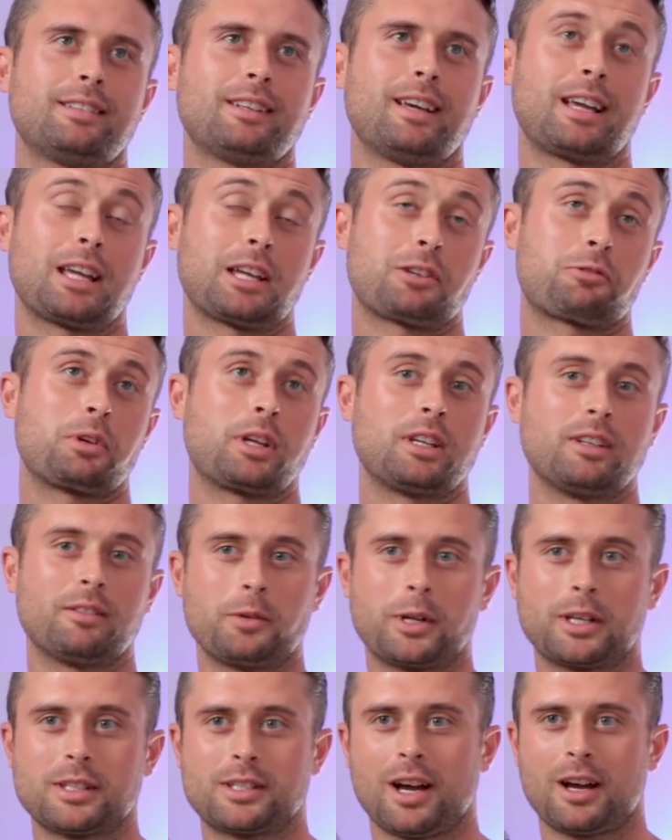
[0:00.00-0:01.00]
I guess we can
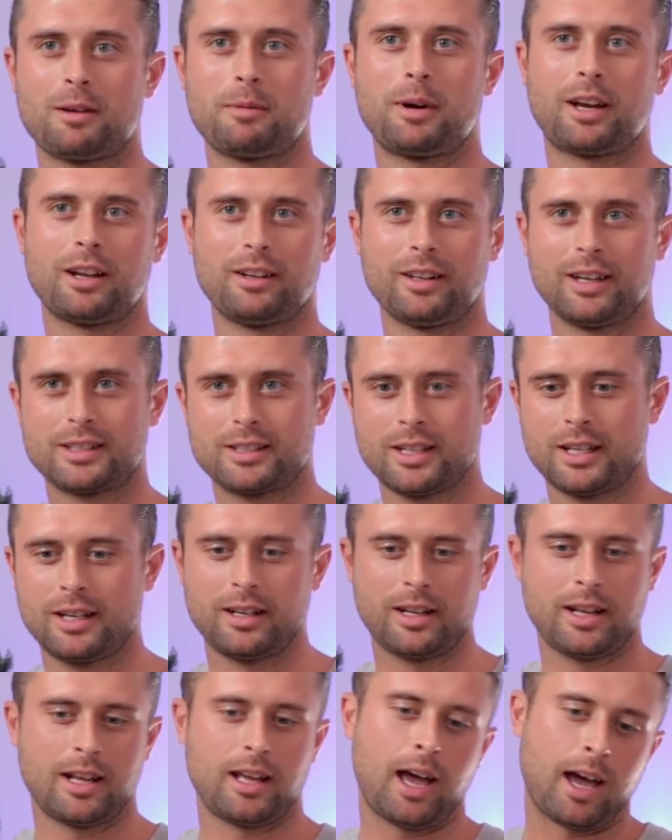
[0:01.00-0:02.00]
we can talk about kind of like day
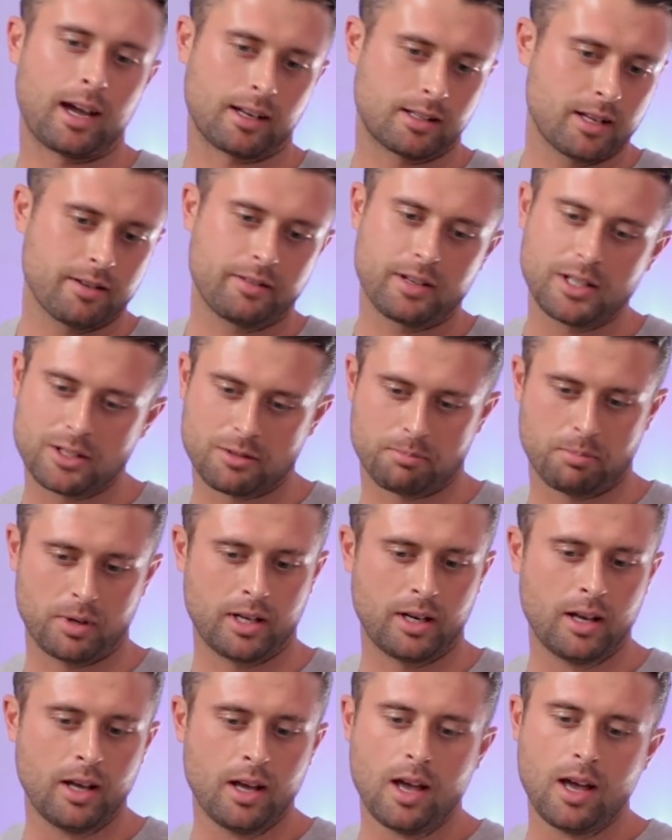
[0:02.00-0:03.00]
to day activities,
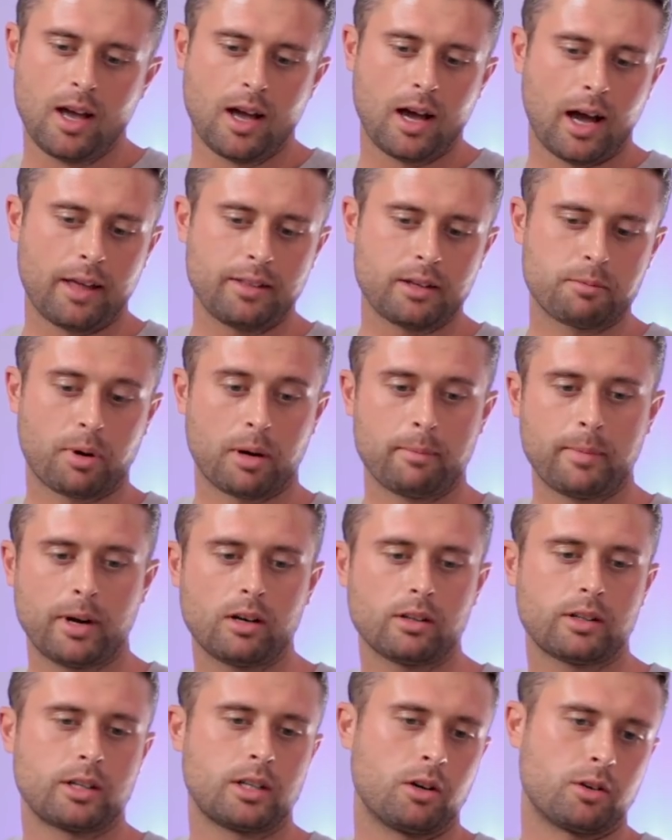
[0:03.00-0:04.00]
but I think
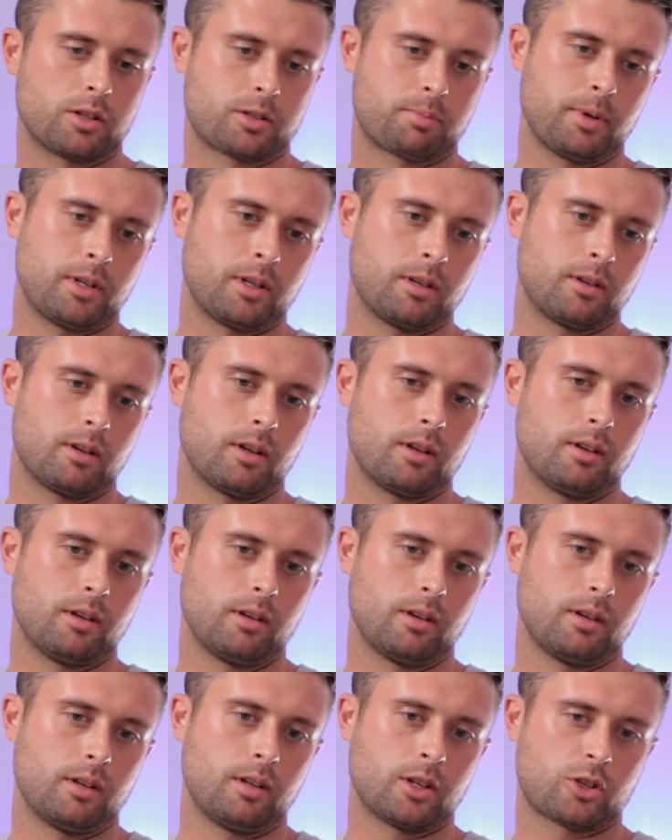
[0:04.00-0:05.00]
primarily, you know, it's been.
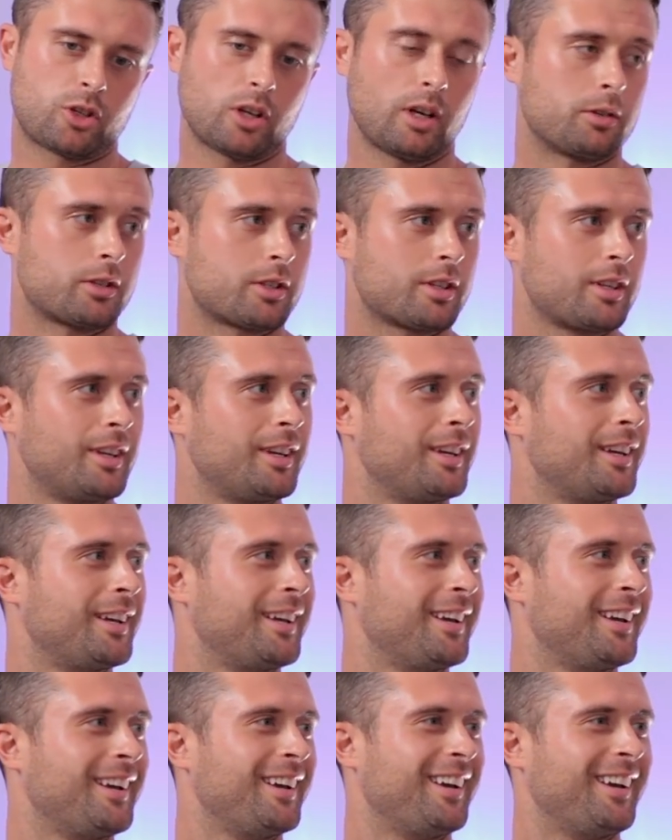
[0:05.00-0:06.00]
Uh, I love the I was, secrecy.
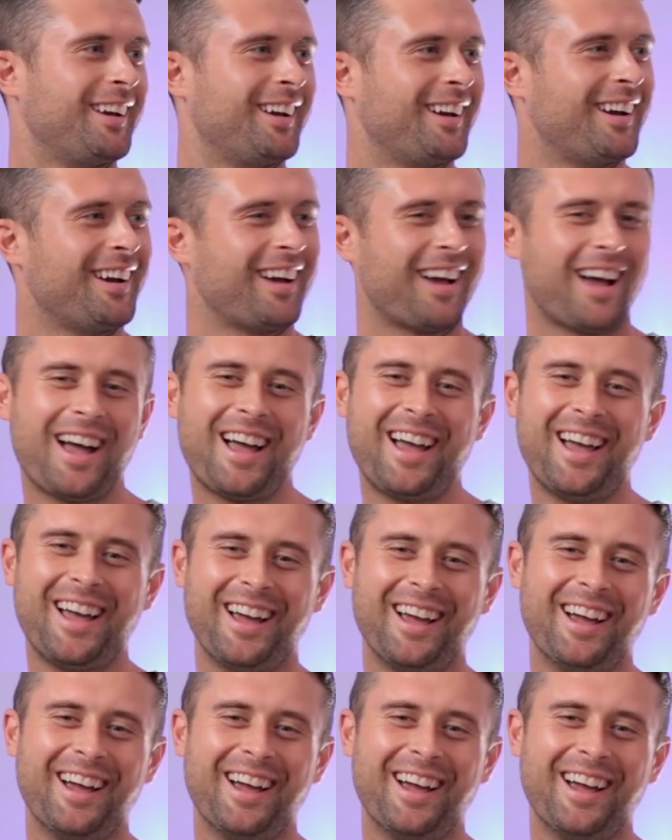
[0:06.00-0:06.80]
It makes me so happy.